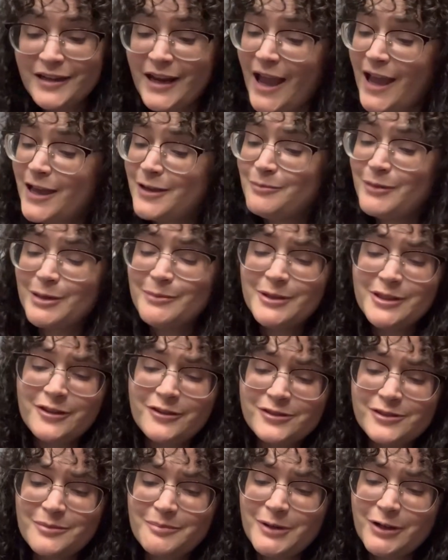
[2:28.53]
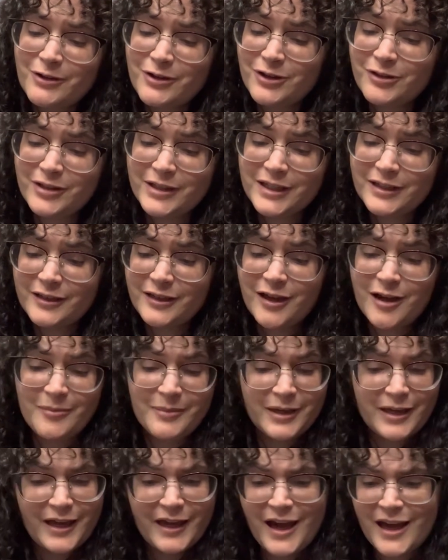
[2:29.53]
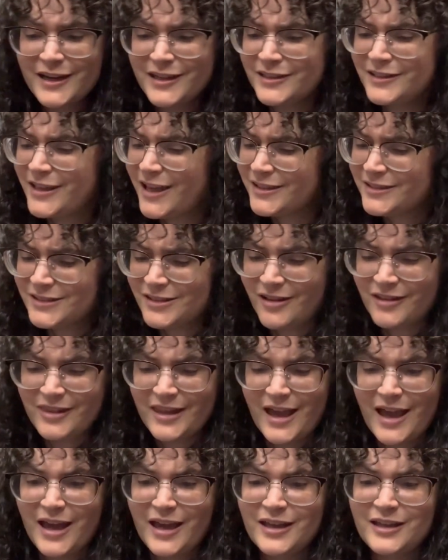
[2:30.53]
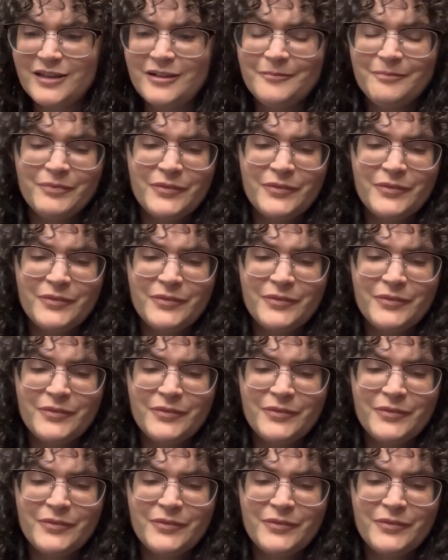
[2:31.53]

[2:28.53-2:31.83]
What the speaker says: Hey, maybe there's a miracle incoming. I got a yes on that.